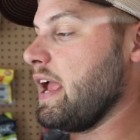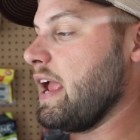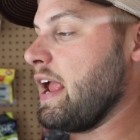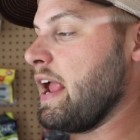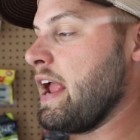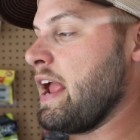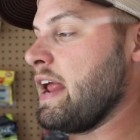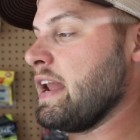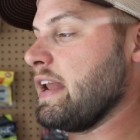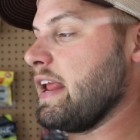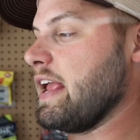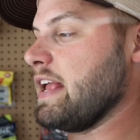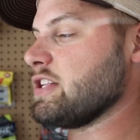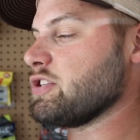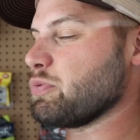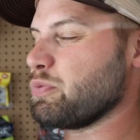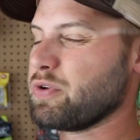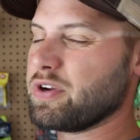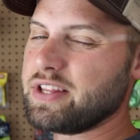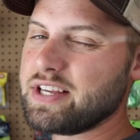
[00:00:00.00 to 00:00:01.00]
And
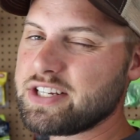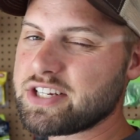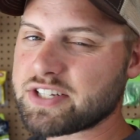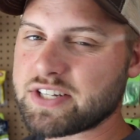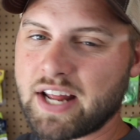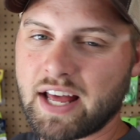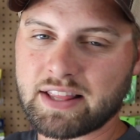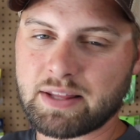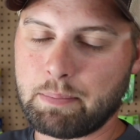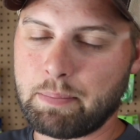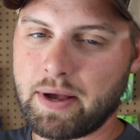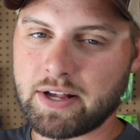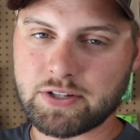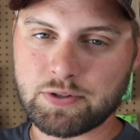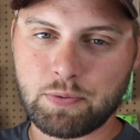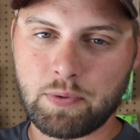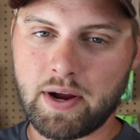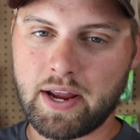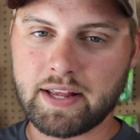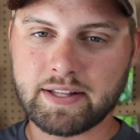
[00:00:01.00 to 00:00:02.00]
it's really just not the
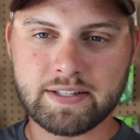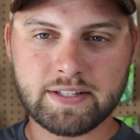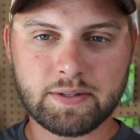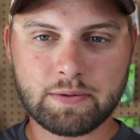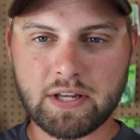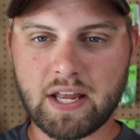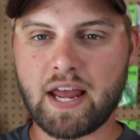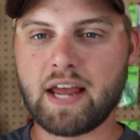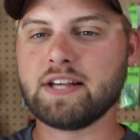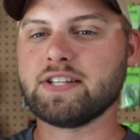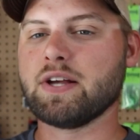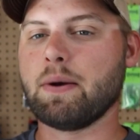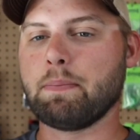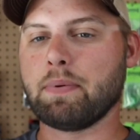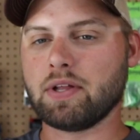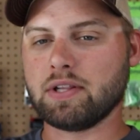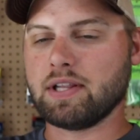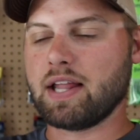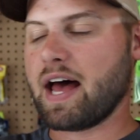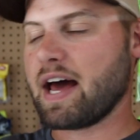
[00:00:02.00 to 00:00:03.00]
best way. It takes
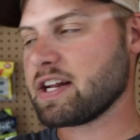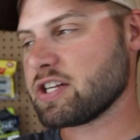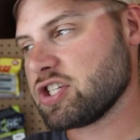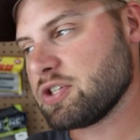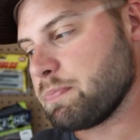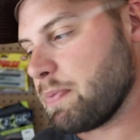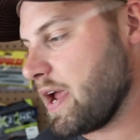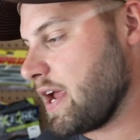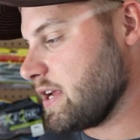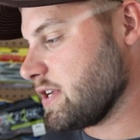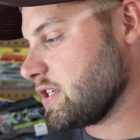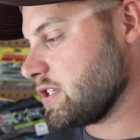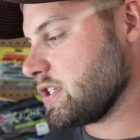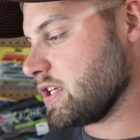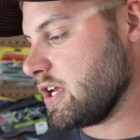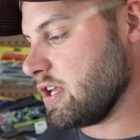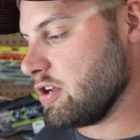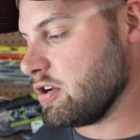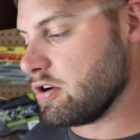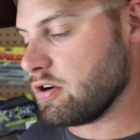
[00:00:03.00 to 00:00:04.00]
up a lot of space
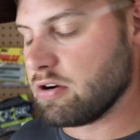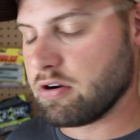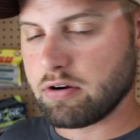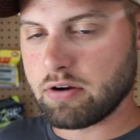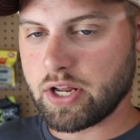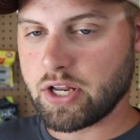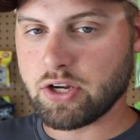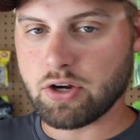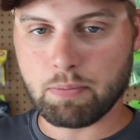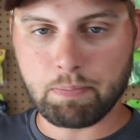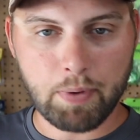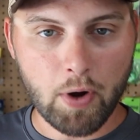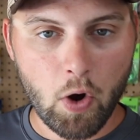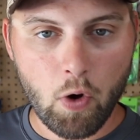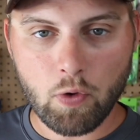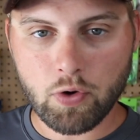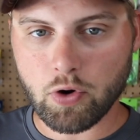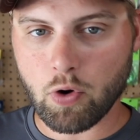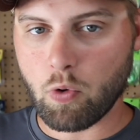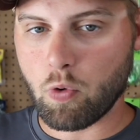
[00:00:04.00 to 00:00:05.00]
in your
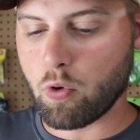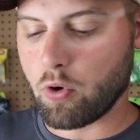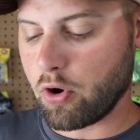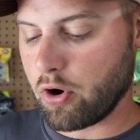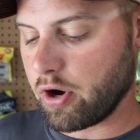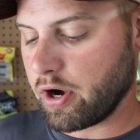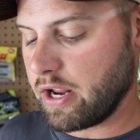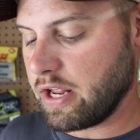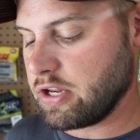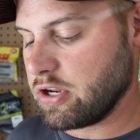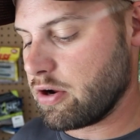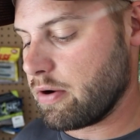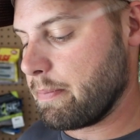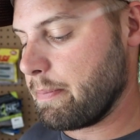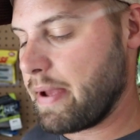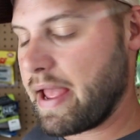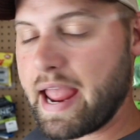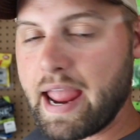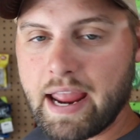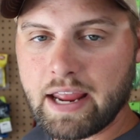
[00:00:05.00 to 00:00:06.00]
boat or in your
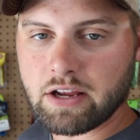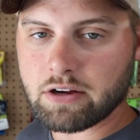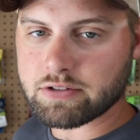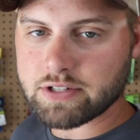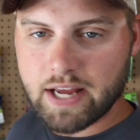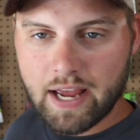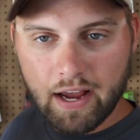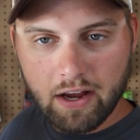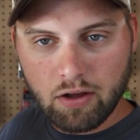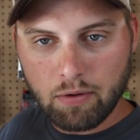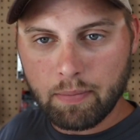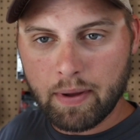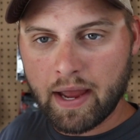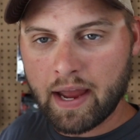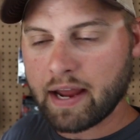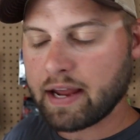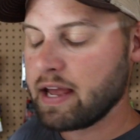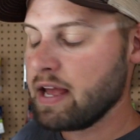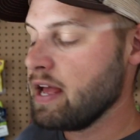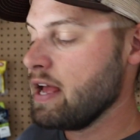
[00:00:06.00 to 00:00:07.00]
bag, your tackle
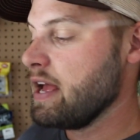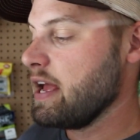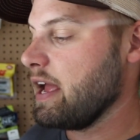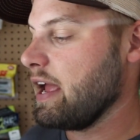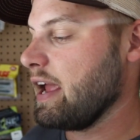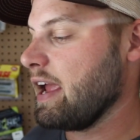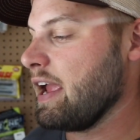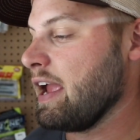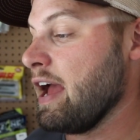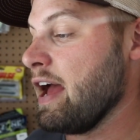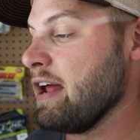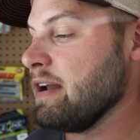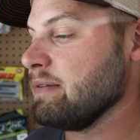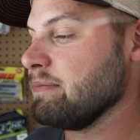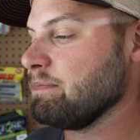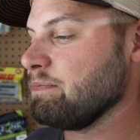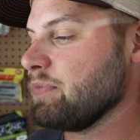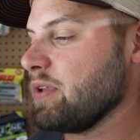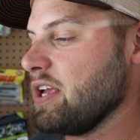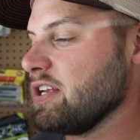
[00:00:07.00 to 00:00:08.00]
bag,
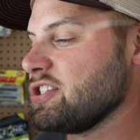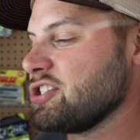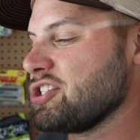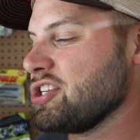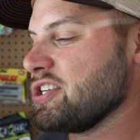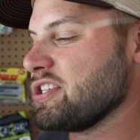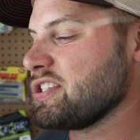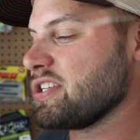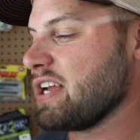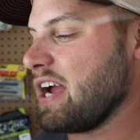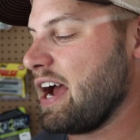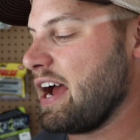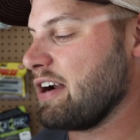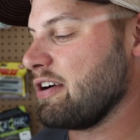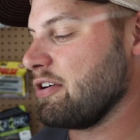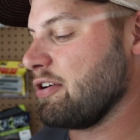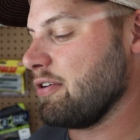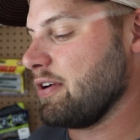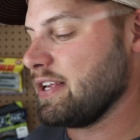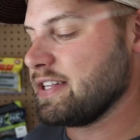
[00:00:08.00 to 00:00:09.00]
and it's just, I
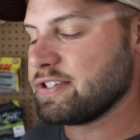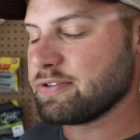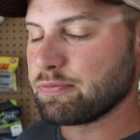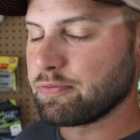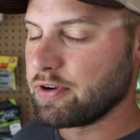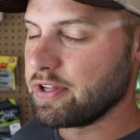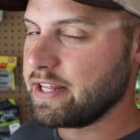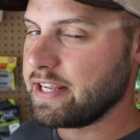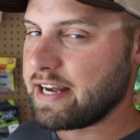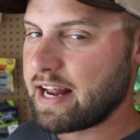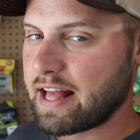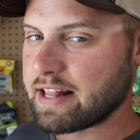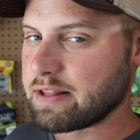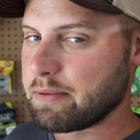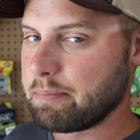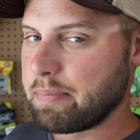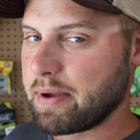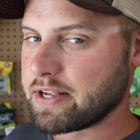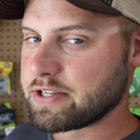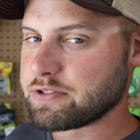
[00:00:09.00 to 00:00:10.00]
don't know, it's really not
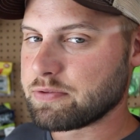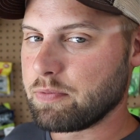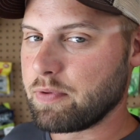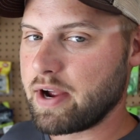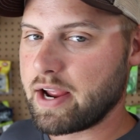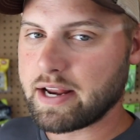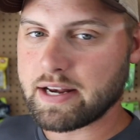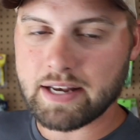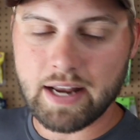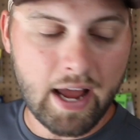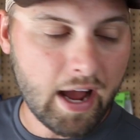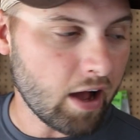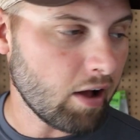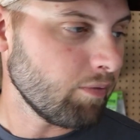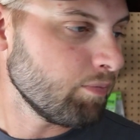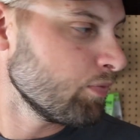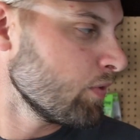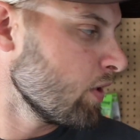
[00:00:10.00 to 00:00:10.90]
the best way. Now,